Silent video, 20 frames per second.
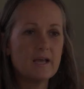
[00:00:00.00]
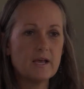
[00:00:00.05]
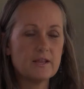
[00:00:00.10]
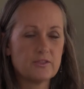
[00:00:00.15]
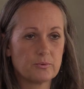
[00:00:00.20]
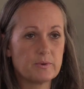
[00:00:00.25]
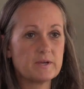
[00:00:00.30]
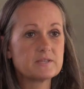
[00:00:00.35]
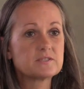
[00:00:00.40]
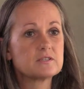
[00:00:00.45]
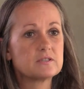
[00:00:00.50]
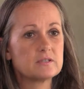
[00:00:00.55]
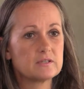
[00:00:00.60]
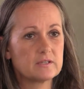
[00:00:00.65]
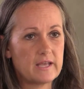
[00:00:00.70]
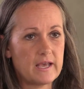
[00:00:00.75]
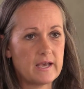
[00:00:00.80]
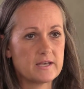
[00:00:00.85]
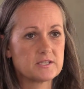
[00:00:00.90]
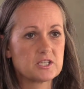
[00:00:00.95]
The rest of the
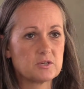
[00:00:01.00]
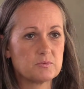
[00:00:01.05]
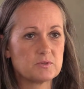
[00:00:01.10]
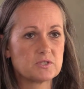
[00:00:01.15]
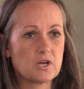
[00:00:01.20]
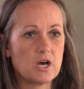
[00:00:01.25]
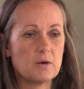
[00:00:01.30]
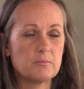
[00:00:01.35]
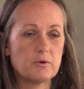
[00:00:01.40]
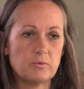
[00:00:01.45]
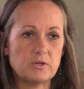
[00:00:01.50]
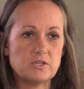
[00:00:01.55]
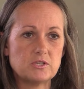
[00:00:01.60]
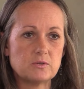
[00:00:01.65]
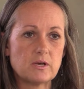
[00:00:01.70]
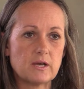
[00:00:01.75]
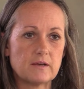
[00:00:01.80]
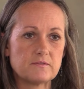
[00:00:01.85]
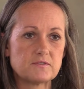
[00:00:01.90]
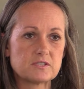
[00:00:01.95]
casket was gone, but we
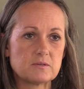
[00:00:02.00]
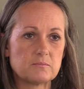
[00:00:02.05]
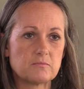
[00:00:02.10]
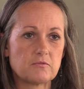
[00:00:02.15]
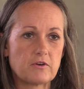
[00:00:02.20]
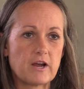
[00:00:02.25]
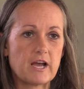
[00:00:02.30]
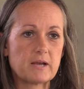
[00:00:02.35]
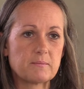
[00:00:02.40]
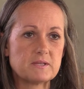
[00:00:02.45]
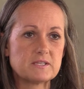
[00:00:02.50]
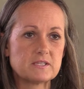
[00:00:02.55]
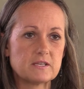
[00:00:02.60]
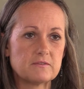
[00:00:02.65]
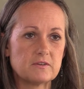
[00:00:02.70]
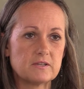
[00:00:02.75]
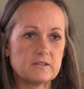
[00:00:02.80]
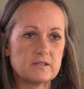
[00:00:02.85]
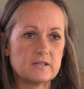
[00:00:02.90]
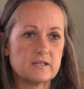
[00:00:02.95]
do have some fragments
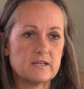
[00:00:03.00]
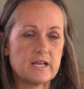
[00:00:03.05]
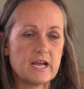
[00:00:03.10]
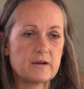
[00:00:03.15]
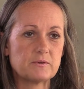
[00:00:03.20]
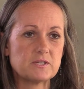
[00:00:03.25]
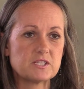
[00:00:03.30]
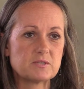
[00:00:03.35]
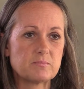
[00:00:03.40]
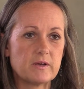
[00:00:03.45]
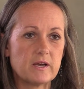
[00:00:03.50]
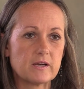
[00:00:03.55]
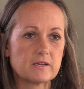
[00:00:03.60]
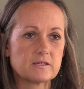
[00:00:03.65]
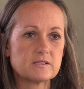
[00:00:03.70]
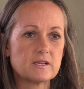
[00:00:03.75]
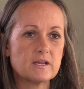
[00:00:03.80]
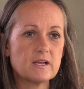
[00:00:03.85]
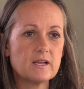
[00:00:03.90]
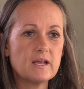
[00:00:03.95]
of it in that
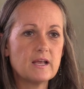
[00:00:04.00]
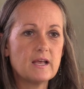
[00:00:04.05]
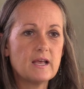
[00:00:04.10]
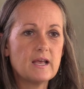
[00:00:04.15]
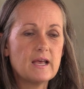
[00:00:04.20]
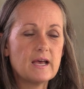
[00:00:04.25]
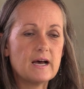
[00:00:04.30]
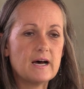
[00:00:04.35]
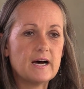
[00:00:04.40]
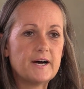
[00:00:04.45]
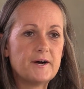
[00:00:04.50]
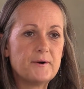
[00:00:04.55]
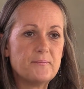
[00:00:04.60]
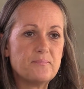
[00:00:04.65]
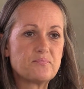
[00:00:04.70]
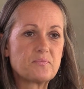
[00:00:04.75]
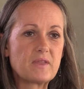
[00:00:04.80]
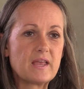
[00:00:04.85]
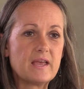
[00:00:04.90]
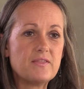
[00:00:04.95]
respect.
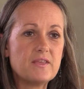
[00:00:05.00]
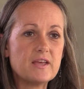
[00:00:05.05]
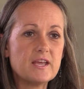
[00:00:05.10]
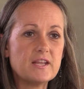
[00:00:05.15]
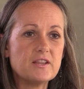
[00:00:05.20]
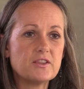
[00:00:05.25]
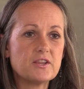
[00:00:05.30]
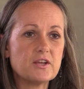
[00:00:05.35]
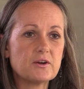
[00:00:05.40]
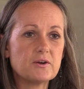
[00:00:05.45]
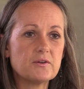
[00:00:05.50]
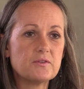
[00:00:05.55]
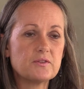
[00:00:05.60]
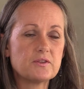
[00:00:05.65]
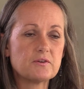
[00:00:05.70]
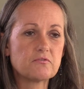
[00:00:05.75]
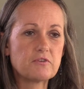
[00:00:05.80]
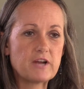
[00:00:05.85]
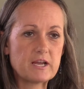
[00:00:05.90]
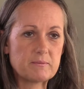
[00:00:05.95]
And then
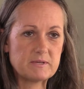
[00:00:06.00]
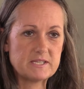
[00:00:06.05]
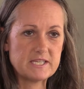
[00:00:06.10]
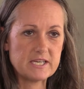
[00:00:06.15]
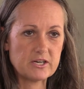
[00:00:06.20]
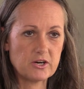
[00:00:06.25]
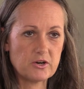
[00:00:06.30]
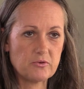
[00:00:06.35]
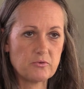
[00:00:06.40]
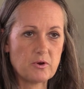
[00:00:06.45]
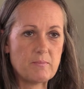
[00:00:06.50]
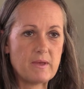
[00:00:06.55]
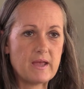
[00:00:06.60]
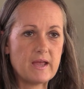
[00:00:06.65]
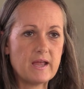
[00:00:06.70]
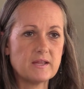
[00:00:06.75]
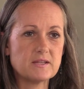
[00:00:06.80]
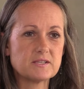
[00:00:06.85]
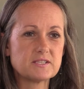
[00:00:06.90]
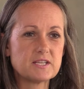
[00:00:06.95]
the fragmentary
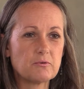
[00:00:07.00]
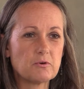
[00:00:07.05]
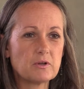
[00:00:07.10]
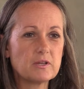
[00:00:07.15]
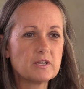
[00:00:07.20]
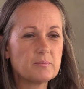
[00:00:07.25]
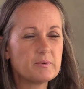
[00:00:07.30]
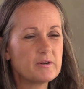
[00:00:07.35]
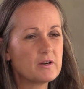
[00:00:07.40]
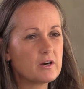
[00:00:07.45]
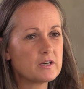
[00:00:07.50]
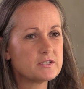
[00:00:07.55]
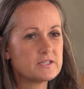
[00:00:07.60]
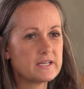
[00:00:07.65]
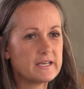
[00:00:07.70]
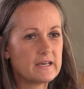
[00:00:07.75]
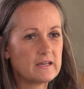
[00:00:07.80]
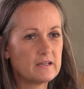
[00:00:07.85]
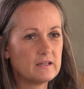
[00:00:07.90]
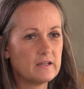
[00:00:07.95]
remains, they were a little bit hard
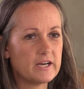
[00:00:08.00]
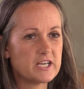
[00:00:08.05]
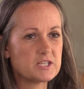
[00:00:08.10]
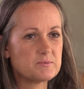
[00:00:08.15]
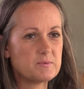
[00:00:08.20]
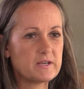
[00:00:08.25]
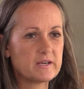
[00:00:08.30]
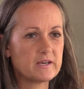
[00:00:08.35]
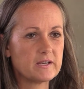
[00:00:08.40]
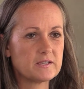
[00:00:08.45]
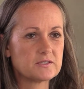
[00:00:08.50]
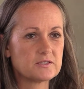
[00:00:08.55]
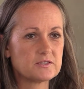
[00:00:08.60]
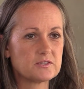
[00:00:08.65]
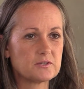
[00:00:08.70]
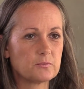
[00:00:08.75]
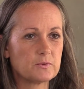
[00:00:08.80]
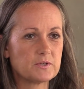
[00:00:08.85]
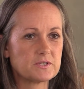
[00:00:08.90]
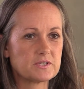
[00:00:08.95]
to analyze because
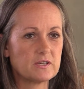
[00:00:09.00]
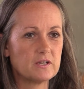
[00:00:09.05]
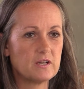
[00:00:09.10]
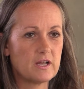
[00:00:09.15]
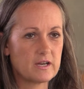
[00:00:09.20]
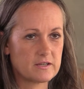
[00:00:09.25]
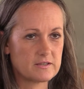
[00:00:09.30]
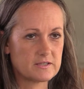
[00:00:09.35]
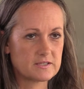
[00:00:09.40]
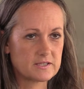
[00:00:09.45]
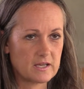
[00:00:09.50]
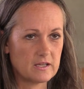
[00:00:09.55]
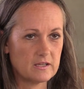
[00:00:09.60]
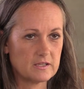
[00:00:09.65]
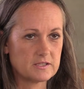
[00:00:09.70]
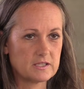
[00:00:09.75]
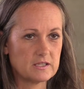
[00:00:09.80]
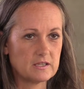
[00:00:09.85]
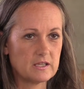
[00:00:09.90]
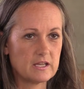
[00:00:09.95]
there wasn't a lot of the
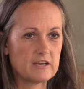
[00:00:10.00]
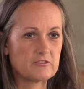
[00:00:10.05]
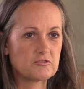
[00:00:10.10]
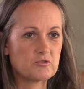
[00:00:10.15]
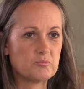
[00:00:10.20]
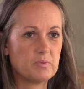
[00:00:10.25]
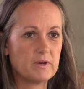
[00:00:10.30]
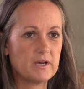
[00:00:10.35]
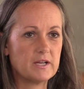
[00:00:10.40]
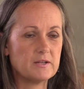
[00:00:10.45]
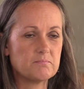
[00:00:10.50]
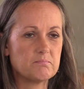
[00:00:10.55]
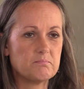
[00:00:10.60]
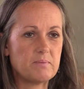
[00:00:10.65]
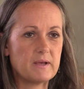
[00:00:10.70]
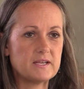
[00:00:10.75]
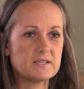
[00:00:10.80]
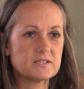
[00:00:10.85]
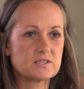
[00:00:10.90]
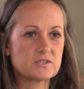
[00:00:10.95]
skeleton left, but
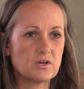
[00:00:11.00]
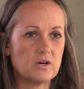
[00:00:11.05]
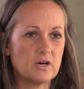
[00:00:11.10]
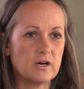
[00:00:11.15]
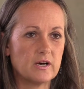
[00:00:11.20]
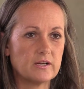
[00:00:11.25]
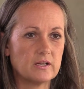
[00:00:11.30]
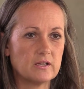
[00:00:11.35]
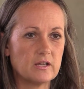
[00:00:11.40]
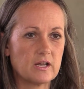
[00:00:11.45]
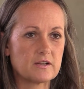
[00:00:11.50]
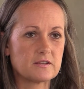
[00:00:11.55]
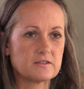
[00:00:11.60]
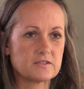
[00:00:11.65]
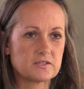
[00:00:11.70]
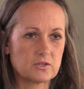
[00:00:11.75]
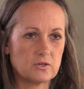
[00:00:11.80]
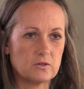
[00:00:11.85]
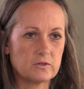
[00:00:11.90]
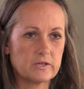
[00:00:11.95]
based on a lot of the
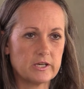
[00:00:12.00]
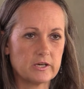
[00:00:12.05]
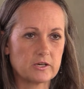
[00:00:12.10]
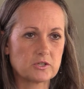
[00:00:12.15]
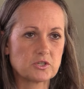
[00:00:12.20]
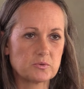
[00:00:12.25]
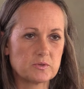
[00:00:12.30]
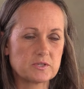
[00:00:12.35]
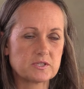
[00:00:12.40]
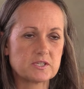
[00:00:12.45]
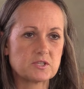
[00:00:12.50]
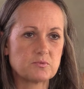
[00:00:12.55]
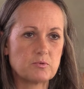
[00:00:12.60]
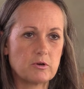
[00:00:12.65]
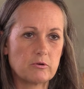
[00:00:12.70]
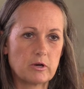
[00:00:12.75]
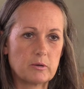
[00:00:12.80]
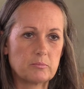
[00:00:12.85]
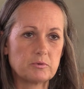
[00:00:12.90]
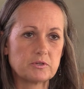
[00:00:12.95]
skull characteristics,
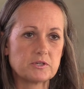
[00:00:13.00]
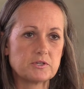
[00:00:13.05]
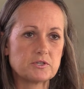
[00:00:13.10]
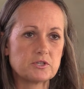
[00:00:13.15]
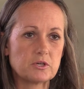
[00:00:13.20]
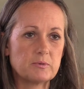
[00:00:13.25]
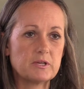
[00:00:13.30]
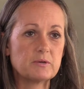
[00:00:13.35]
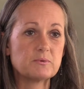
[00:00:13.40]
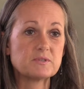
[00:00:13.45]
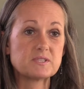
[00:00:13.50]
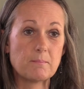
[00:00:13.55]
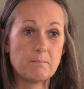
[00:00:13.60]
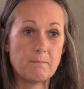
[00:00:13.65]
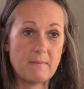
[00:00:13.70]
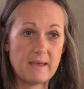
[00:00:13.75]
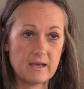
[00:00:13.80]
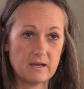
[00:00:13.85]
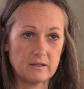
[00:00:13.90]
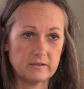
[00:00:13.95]
we were able to determine it was a
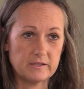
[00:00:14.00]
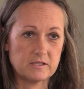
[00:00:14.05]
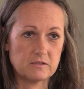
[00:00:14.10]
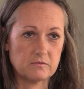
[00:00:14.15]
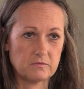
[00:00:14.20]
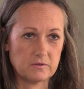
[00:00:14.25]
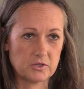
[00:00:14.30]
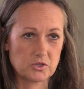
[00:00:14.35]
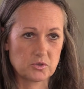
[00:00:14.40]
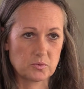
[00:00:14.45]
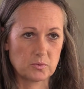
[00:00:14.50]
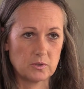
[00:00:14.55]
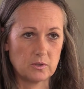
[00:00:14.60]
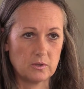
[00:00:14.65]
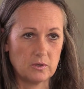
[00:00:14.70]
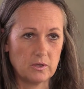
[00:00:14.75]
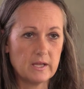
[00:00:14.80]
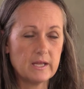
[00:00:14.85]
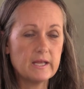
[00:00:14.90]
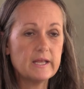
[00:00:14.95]
male
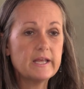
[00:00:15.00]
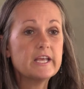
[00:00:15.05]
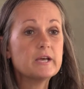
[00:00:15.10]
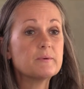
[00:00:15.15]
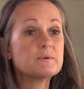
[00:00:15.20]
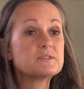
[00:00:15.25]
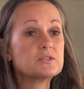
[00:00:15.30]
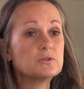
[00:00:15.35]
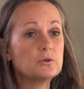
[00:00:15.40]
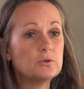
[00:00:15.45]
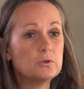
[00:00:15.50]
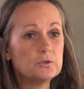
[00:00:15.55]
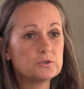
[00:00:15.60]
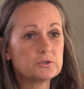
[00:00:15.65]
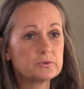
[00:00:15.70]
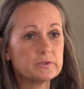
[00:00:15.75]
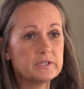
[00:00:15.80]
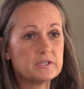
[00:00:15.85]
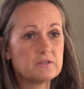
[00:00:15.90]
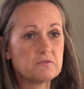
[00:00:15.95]
individual. It was an
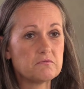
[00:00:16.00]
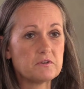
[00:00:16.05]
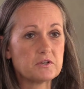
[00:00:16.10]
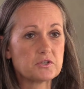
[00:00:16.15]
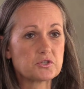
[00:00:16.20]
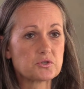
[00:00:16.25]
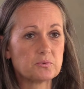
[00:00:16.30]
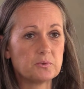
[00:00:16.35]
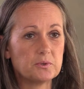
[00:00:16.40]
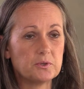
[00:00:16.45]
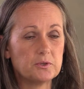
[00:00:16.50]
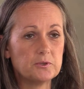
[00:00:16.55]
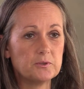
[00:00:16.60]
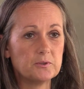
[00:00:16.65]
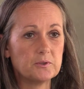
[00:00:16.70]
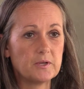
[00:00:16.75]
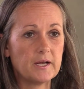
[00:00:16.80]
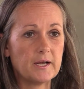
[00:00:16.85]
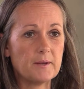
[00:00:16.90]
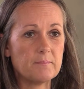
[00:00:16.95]
older
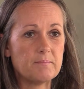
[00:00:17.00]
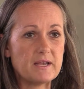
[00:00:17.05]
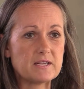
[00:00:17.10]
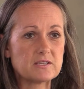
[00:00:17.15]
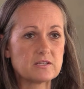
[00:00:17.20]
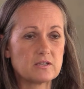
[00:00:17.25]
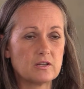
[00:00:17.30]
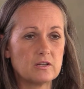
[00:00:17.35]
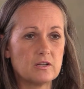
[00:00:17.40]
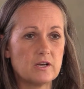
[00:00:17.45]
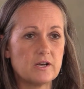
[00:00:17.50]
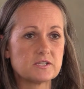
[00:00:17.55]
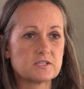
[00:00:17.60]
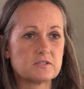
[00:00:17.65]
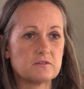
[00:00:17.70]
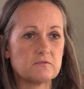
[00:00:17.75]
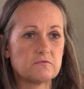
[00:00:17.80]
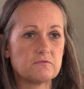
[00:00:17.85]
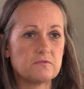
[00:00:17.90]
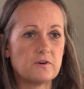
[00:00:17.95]
individual based on the
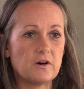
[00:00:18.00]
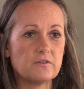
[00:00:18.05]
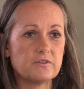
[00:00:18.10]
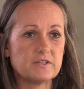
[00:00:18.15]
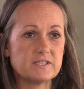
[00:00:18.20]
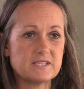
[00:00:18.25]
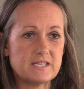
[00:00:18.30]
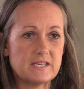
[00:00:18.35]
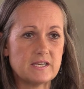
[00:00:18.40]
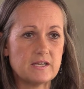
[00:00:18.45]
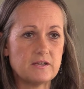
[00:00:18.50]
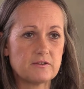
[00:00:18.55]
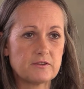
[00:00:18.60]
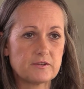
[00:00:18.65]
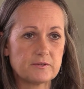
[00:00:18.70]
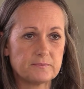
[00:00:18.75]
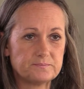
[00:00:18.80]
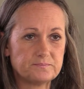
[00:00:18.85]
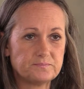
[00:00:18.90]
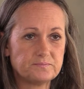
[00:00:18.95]
loss of all the
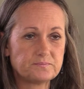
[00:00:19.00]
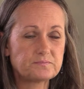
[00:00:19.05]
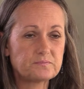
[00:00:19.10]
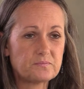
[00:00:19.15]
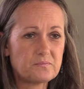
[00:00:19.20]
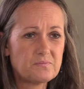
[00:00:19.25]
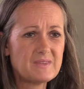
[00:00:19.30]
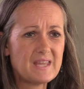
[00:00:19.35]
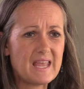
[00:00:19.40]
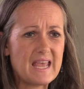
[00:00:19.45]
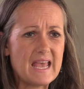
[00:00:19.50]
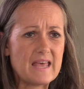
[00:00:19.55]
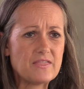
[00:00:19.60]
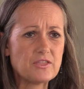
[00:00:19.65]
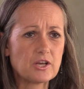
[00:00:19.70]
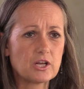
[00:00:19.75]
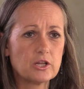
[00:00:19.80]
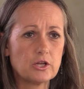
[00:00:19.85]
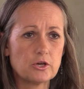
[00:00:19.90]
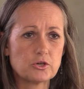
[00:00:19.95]
teeth
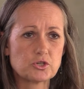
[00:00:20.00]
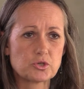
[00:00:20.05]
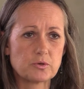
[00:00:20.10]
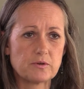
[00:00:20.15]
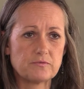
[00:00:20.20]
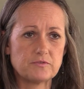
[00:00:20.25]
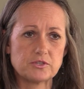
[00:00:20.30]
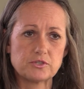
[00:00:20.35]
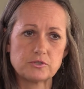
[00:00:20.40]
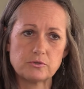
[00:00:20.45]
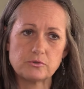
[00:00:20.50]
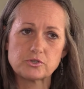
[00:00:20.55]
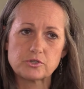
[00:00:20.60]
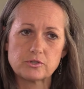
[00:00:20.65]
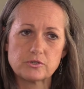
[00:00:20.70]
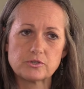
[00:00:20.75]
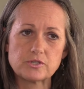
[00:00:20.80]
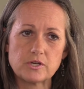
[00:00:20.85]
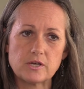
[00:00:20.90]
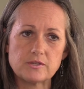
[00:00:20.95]
and the closure of the
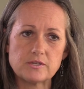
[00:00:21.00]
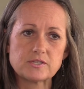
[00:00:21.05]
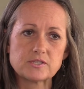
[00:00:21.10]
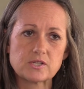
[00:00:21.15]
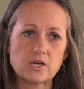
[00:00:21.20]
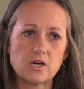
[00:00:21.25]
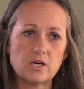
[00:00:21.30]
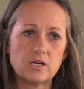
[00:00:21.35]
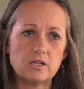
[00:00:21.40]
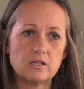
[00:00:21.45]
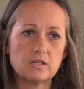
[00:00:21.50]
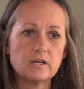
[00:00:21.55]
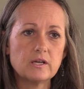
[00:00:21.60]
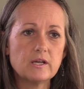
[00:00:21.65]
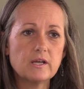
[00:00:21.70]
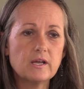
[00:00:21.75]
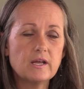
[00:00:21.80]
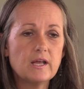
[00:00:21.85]
sutures on the skull.